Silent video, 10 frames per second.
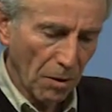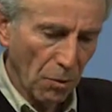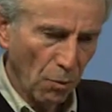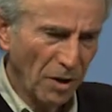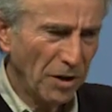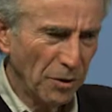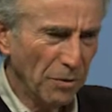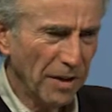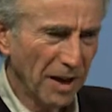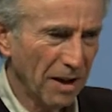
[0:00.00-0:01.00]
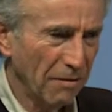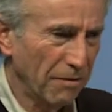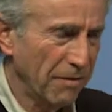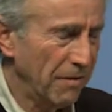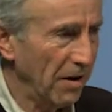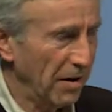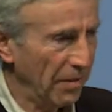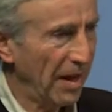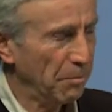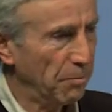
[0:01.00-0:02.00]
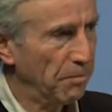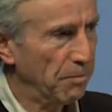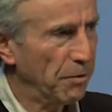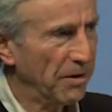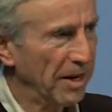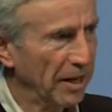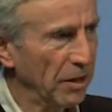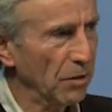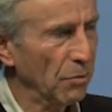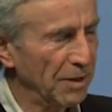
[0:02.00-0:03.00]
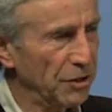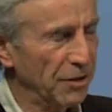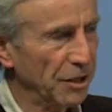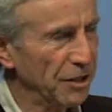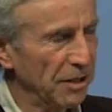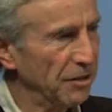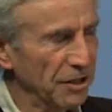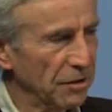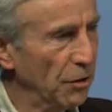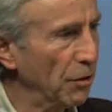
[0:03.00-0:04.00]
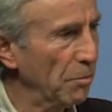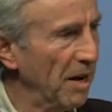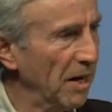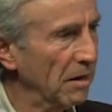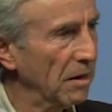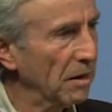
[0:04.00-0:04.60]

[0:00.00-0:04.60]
What do you think of that particular restriction, just good or bad?